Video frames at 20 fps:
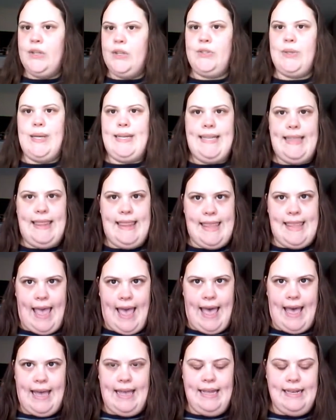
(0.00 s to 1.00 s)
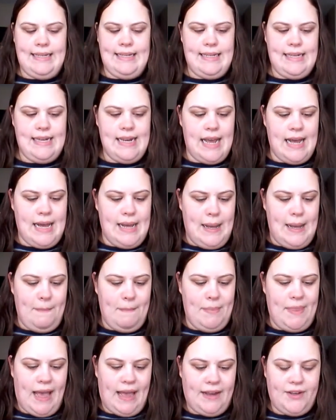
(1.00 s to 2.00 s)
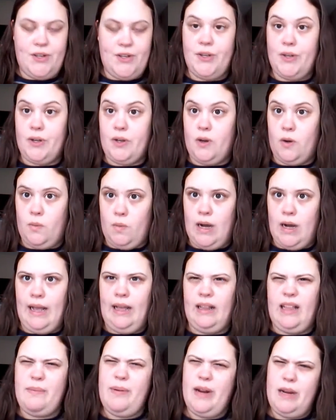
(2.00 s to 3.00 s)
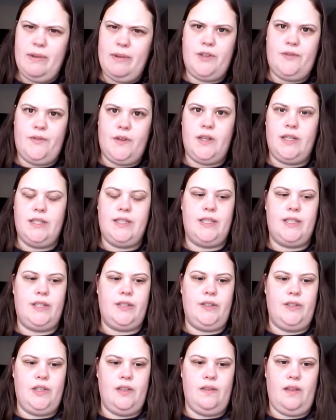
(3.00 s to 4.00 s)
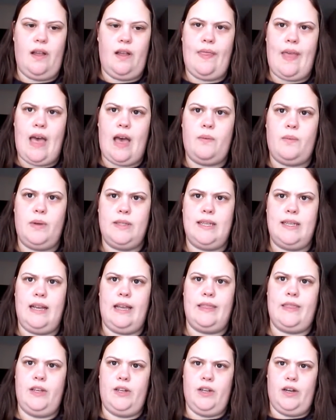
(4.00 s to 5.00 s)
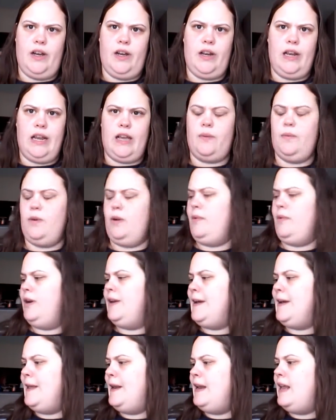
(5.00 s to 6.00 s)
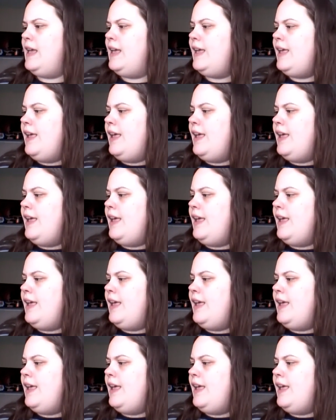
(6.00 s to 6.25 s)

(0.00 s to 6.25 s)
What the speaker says: So I did that. That took a while. I pretty much focused exclusively on that once I got the dog neck warmer done.